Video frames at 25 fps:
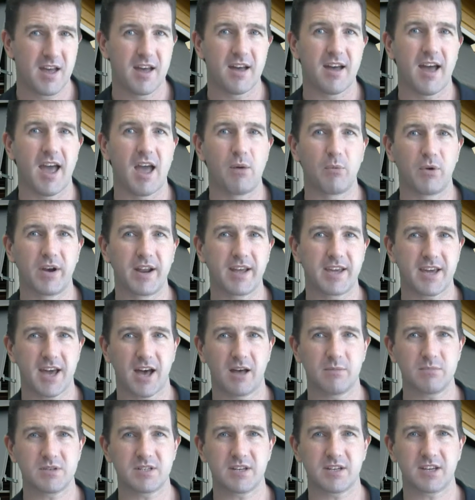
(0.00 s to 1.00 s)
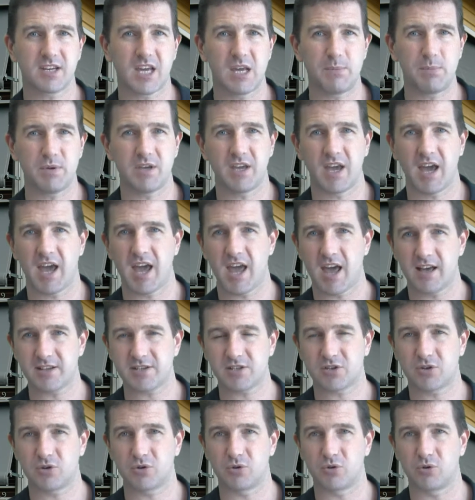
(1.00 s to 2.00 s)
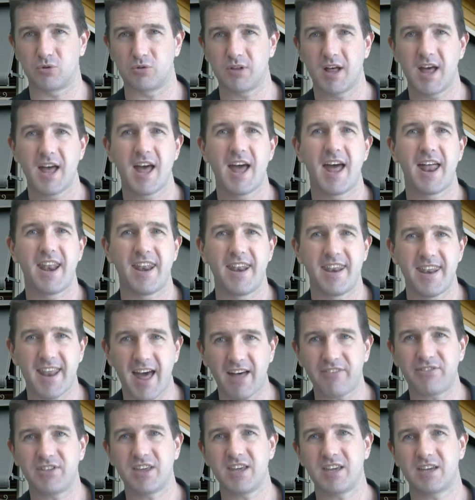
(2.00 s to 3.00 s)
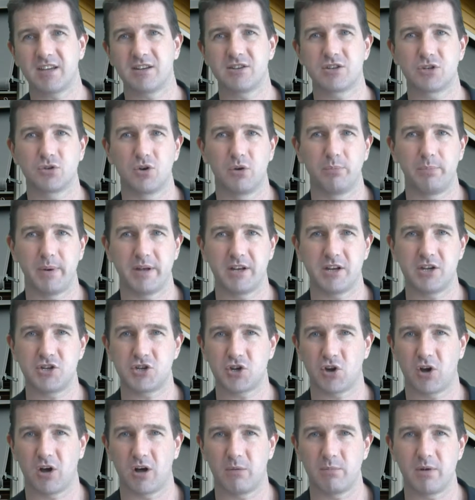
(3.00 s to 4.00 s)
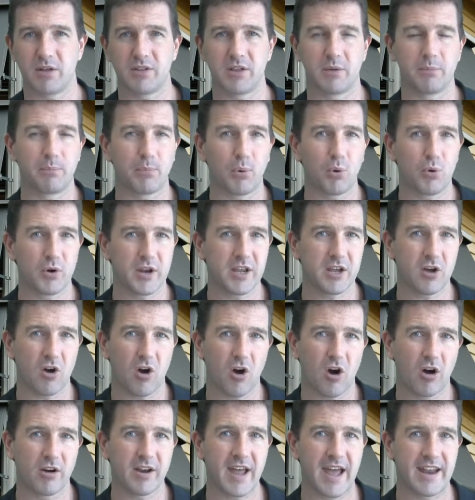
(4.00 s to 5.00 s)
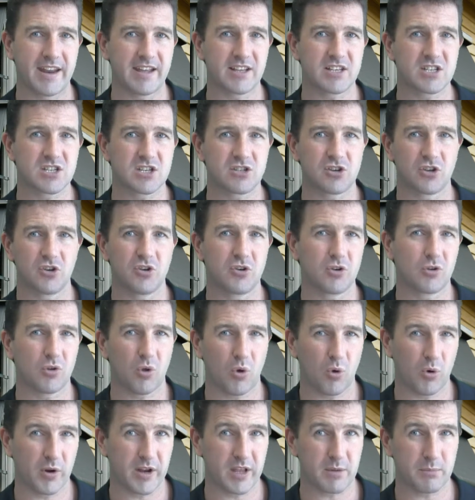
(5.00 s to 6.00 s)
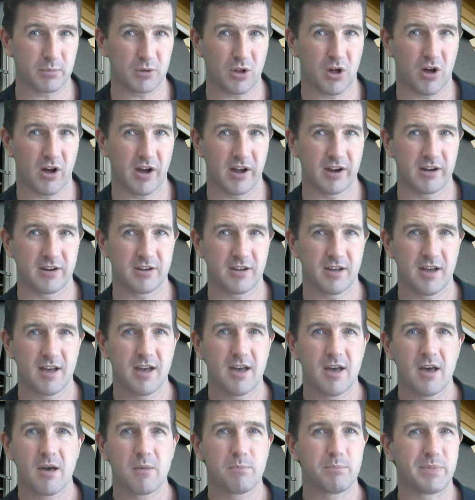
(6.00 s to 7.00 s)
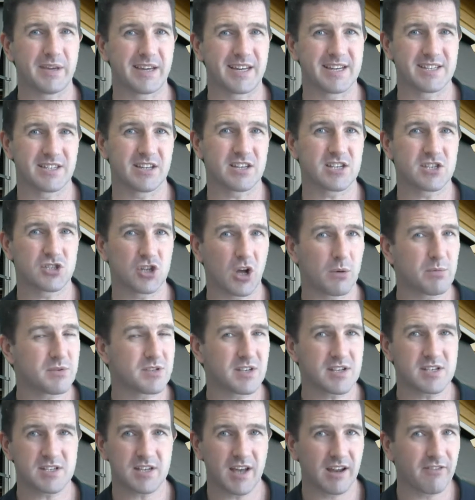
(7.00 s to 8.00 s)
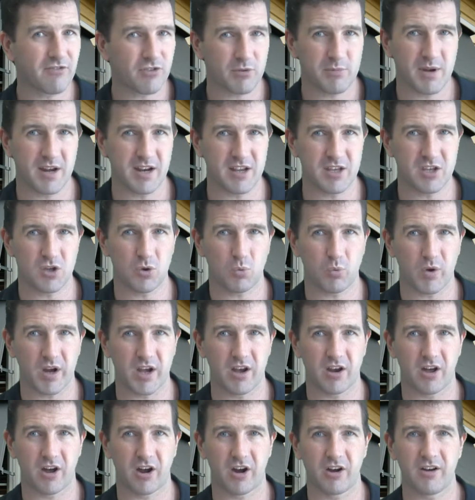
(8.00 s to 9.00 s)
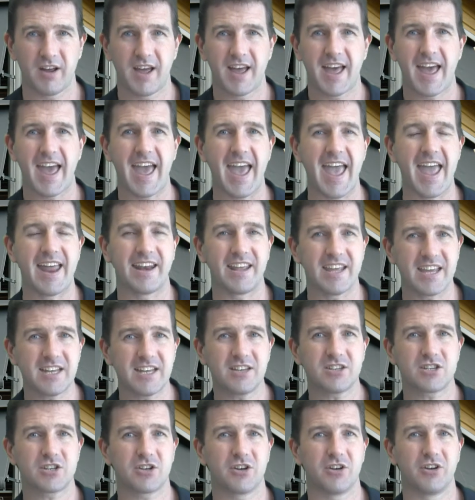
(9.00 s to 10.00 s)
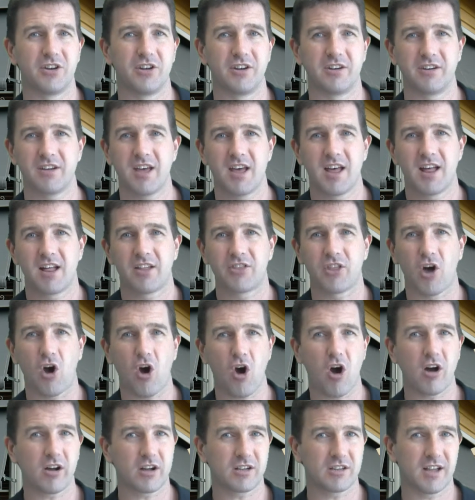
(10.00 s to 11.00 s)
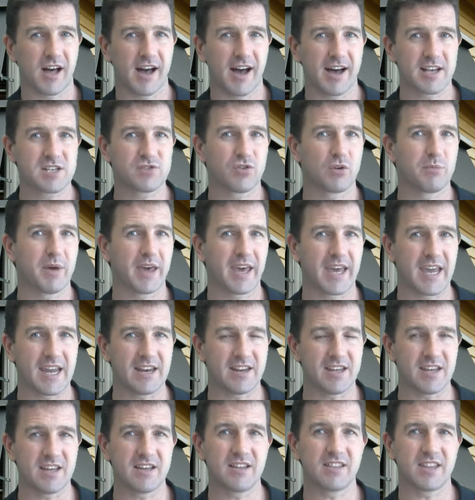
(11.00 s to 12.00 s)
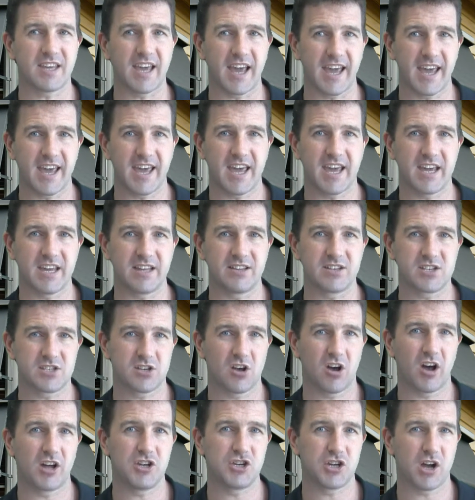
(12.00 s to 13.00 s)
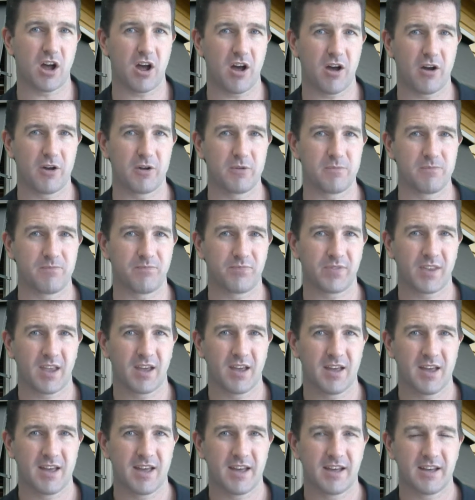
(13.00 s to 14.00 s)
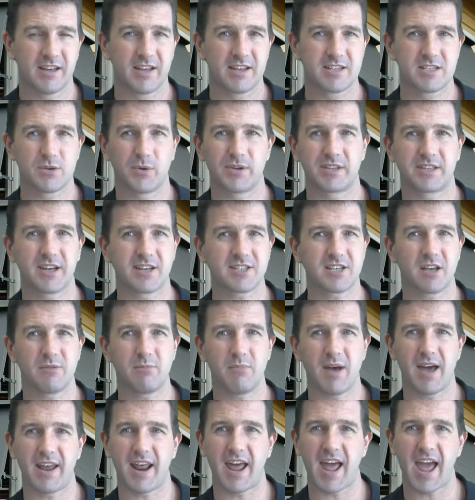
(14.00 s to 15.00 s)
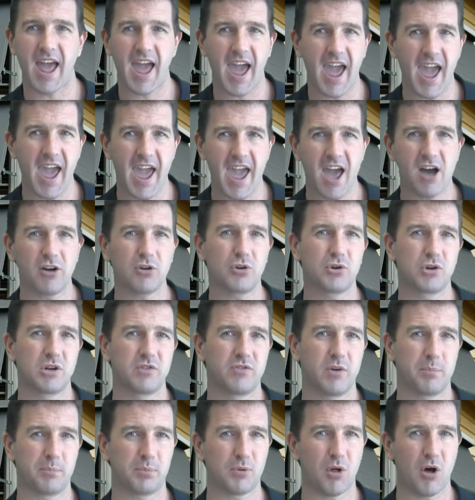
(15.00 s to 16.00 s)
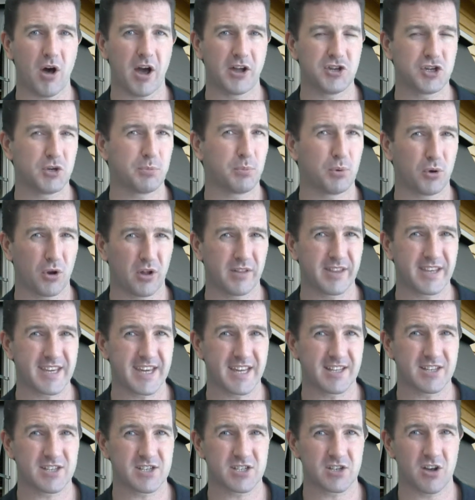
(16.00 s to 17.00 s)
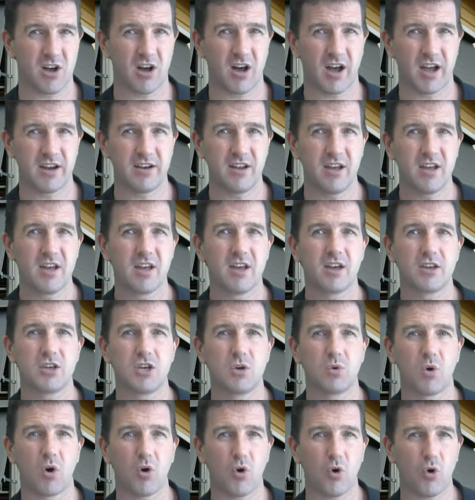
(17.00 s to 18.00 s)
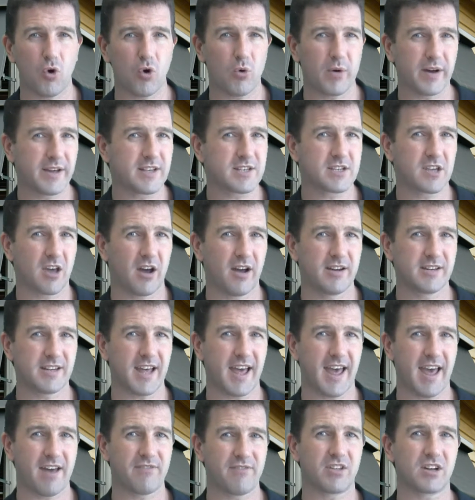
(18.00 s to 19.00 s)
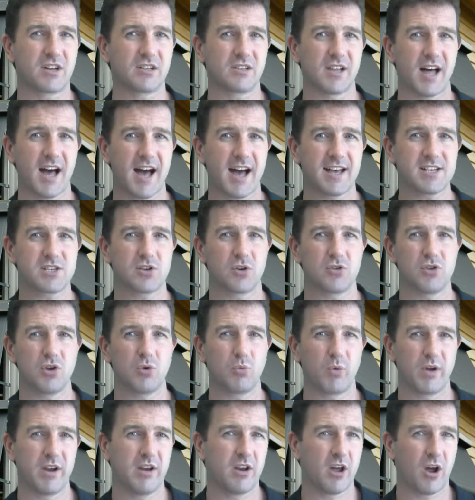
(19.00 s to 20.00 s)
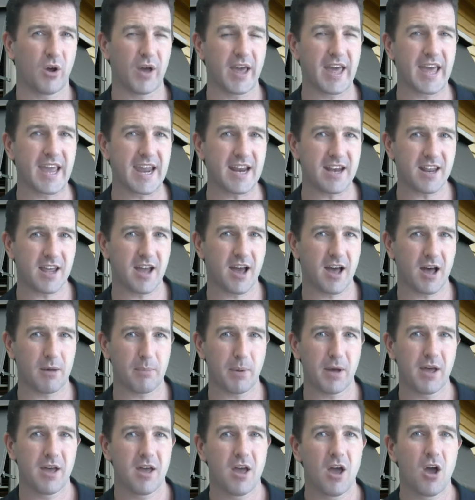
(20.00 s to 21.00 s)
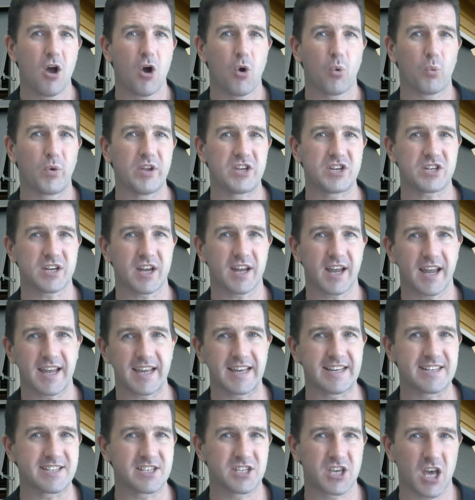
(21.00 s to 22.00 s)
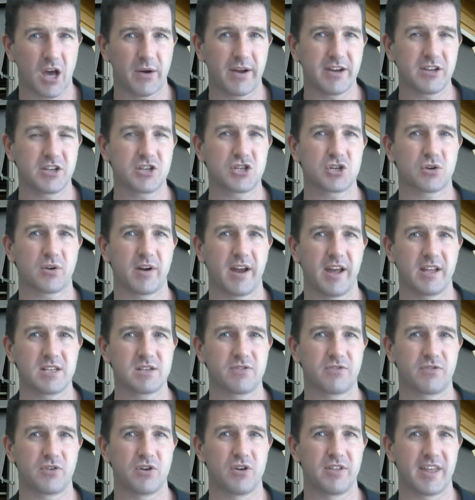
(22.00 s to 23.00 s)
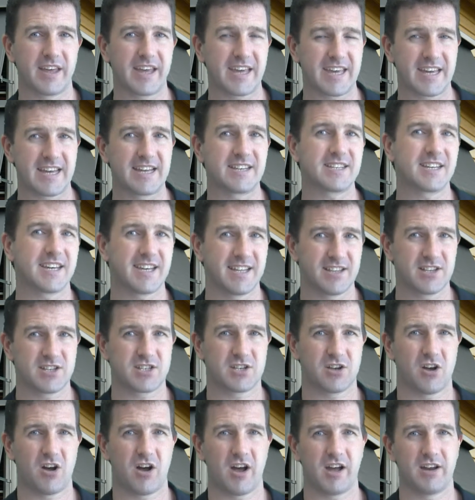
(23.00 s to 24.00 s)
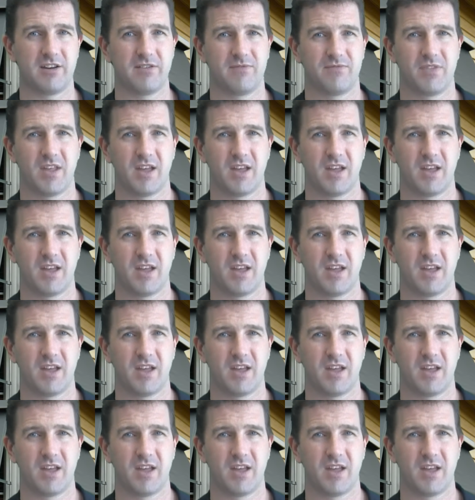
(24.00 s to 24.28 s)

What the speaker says: And when it comes to keeping your house cool, nothing can do a better job than putting on an external awning blind, because it stops the sun from hitting your window and turn the hot glass from heating the air inside your home. So it doesn't matter how good of a blind you put on the inside, you are always going to have the glass on your window heating up, which is going to transfer the heat inside.